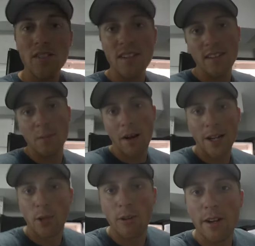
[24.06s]
melt it in the
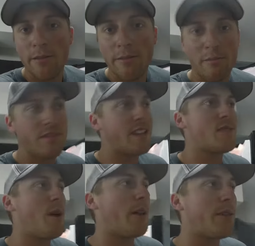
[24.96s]
microwave. It
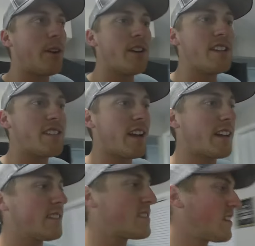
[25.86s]
takes about 30
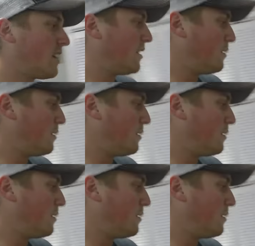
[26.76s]
seconds.